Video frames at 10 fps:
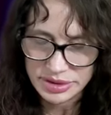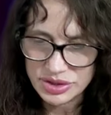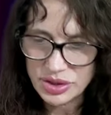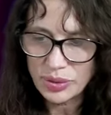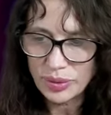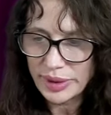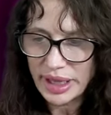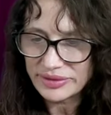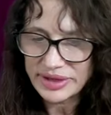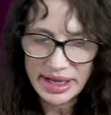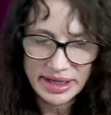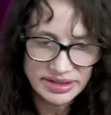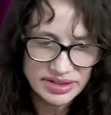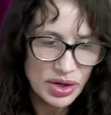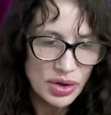So we have to
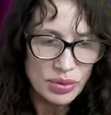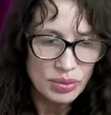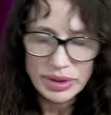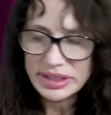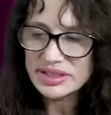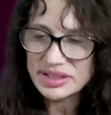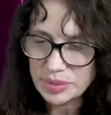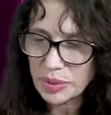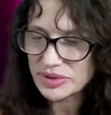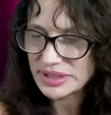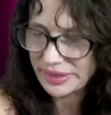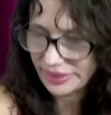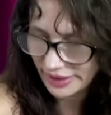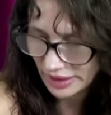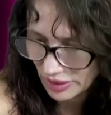ask, what does this person
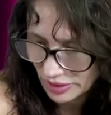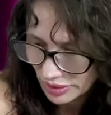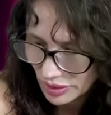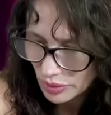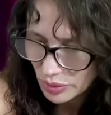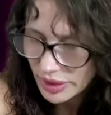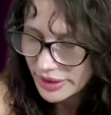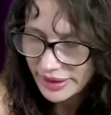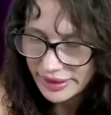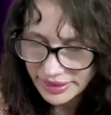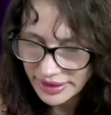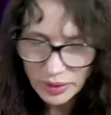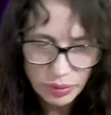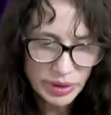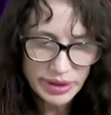think? What do they
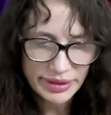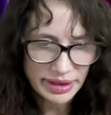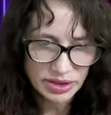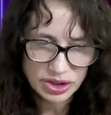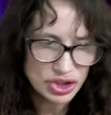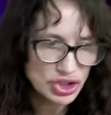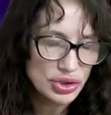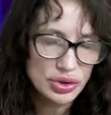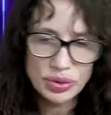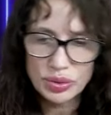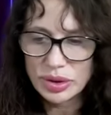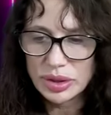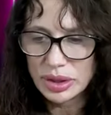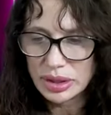think? What are they going to do?